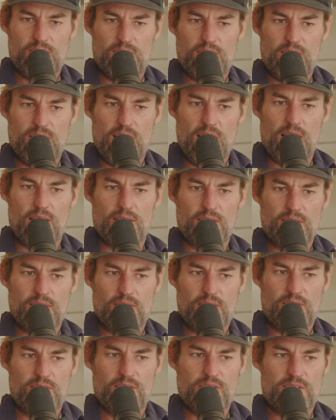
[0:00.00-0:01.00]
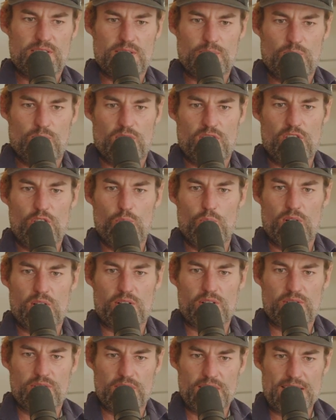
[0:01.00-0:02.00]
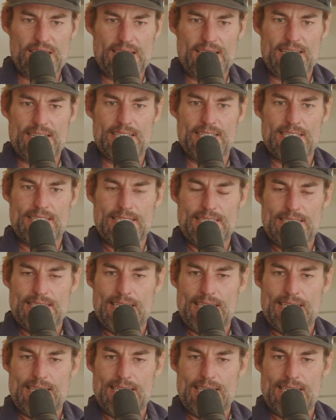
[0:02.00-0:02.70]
Yeah, because whether you want to glean